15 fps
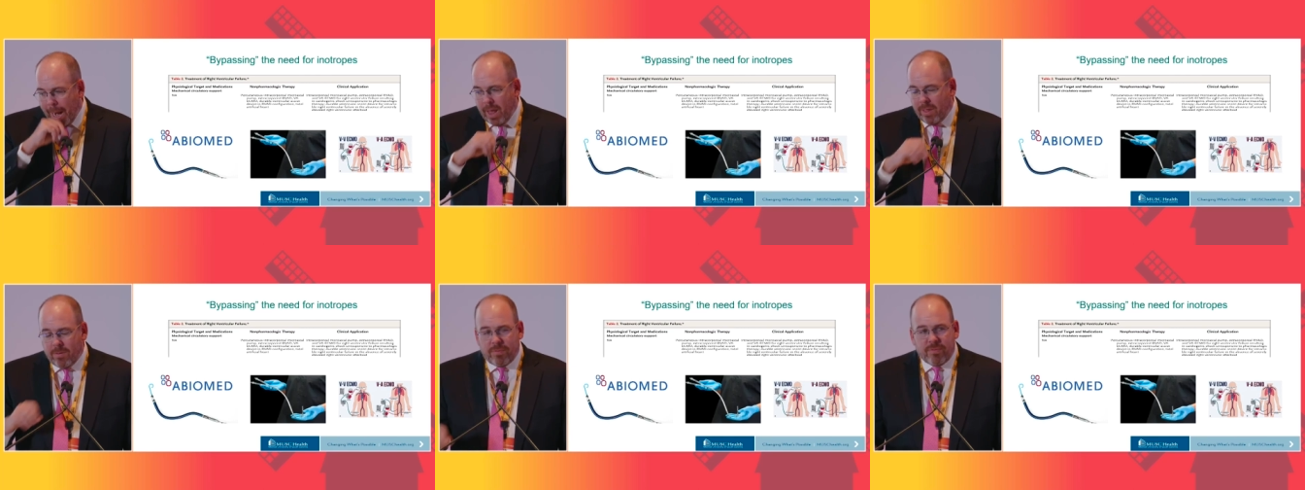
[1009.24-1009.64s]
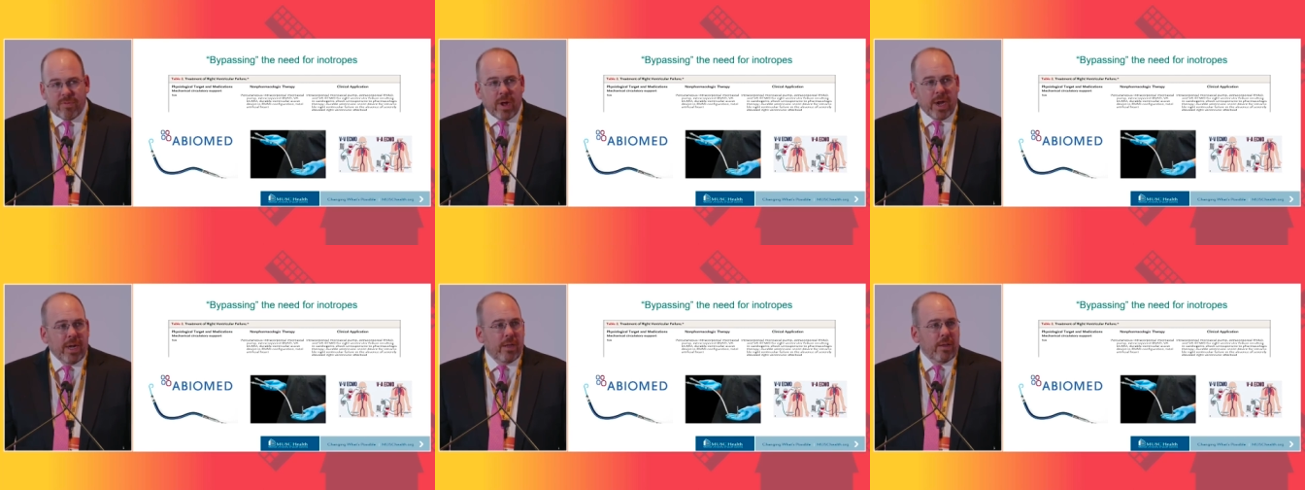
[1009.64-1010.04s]
And then
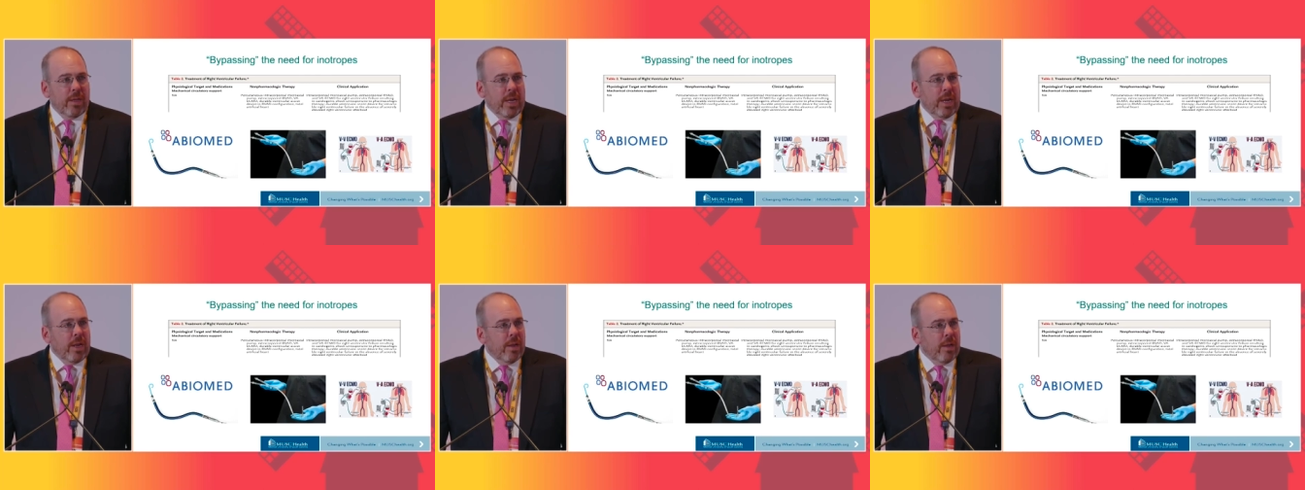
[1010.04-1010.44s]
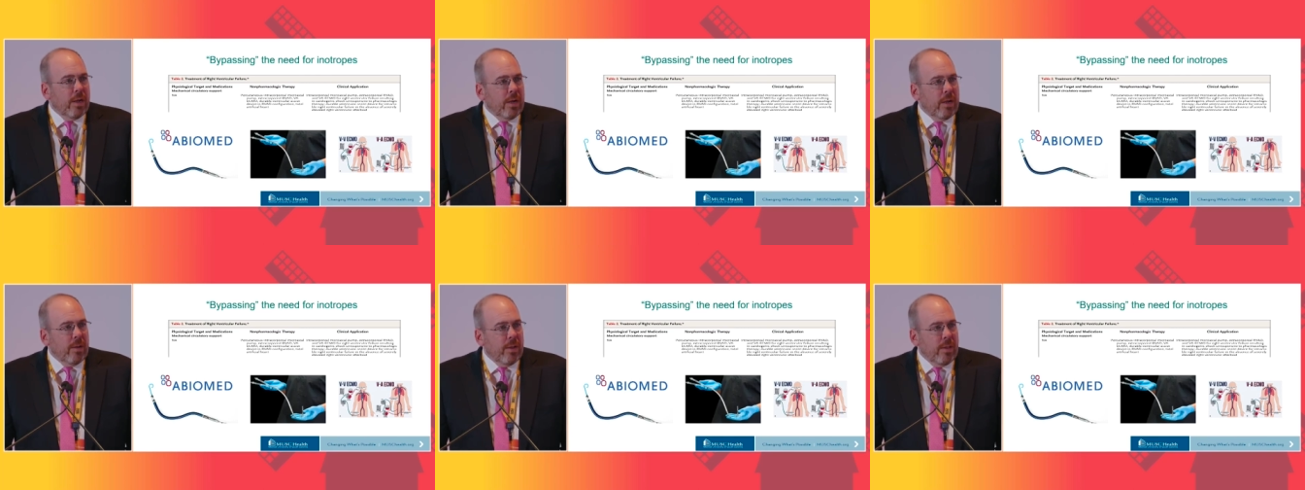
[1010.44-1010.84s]
finally,
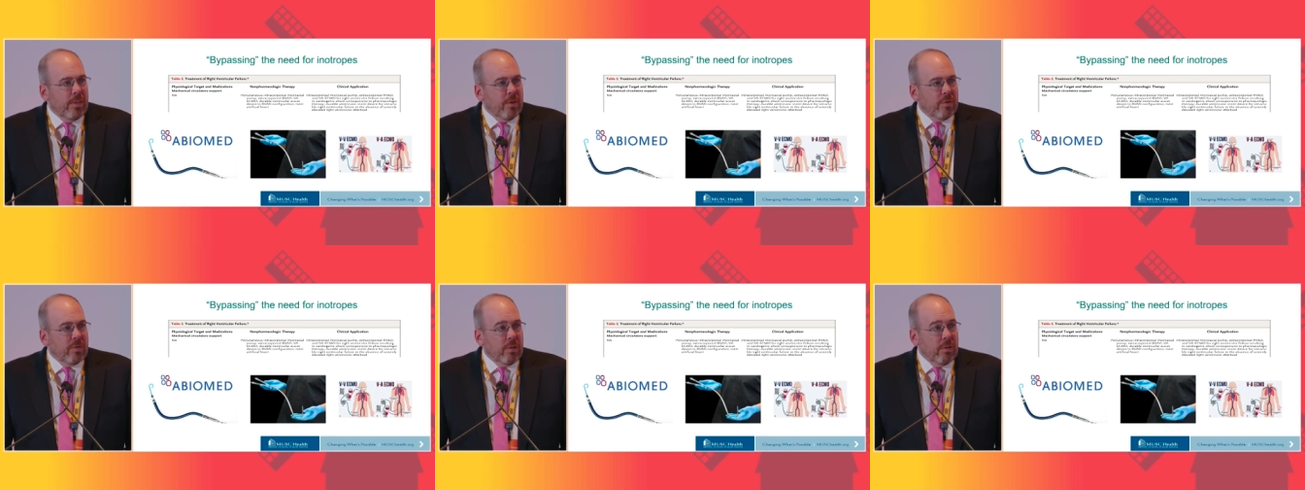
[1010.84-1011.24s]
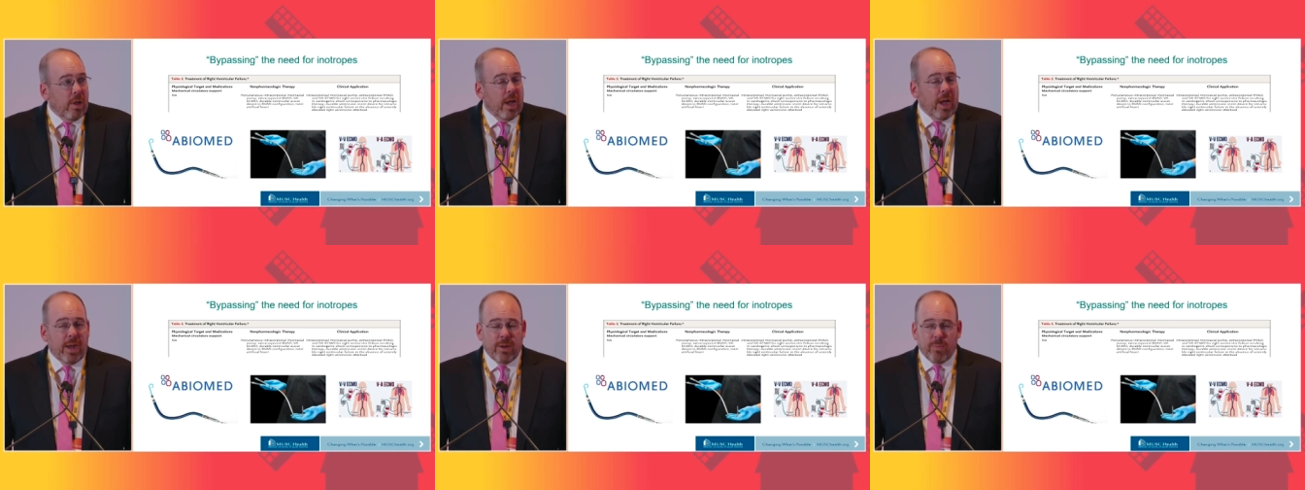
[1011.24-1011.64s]
uh, there's a lot,